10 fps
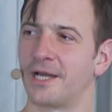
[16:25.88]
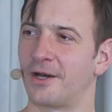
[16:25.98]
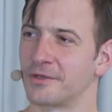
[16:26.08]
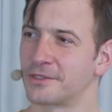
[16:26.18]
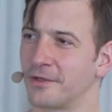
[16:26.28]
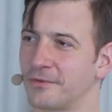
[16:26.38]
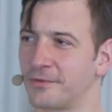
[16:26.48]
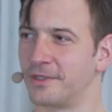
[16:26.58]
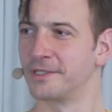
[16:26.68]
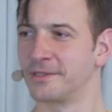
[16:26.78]
our
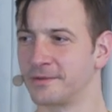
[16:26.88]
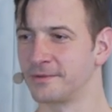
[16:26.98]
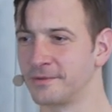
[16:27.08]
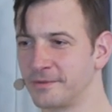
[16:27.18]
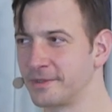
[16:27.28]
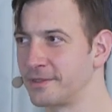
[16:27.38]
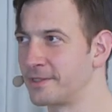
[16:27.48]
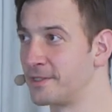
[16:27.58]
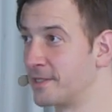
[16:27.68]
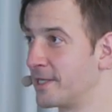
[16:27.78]
software
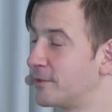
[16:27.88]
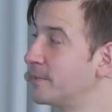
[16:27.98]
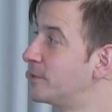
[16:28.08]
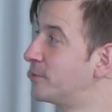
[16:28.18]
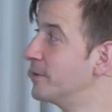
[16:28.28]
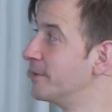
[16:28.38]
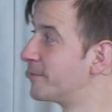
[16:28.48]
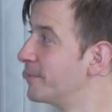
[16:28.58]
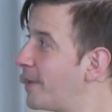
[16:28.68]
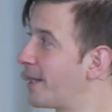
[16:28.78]
design to be
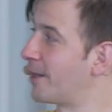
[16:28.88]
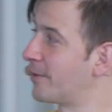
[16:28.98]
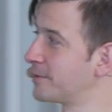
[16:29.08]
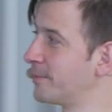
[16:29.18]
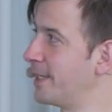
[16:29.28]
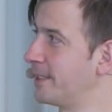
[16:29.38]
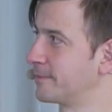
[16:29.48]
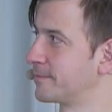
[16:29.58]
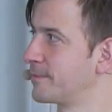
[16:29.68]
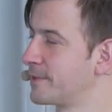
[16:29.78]
driven by our domain.
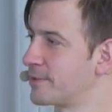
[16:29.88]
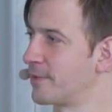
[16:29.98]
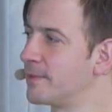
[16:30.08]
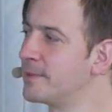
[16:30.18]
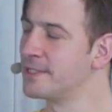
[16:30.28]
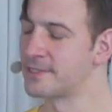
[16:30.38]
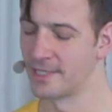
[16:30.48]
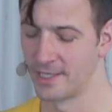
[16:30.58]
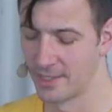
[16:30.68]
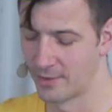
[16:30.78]
So that means
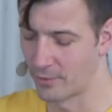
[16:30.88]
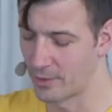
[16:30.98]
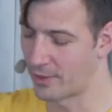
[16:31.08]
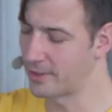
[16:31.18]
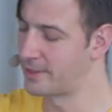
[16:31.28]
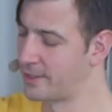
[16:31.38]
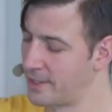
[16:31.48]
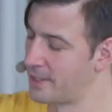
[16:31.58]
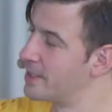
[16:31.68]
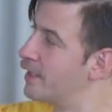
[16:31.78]
we want to
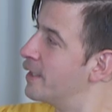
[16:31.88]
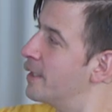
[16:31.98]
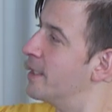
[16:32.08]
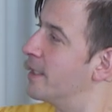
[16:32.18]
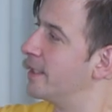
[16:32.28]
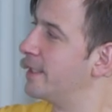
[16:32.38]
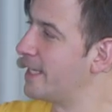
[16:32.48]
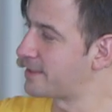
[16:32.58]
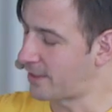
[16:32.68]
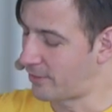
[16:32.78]

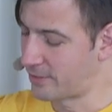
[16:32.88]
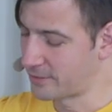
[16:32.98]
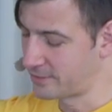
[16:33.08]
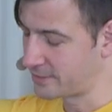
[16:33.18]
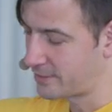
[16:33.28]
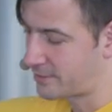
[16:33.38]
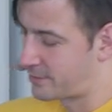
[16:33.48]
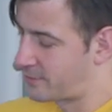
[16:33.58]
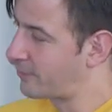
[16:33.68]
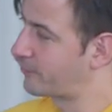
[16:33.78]
let our
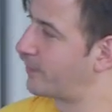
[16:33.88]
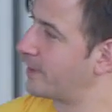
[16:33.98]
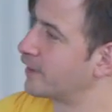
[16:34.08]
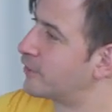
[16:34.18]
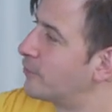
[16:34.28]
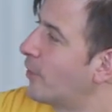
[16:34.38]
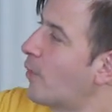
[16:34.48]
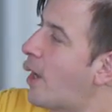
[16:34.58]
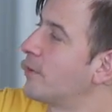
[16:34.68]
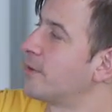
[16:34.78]
software
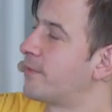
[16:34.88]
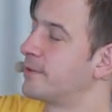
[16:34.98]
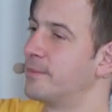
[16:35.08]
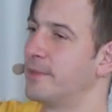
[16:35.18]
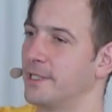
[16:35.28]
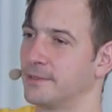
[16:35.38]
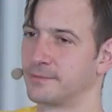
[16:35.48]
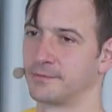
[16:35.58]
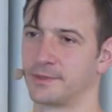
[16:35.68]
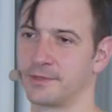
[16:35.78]
grow out of the domain.
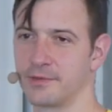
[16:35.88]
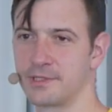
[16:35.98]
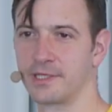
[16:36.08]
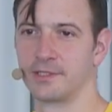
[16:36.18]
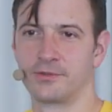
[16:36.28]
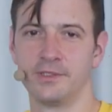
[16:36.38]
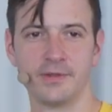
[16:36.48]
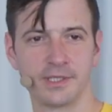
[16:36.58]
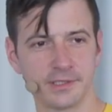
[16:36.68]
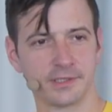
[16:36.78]
So it's like a tree
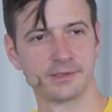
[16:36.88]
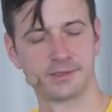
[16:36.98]
that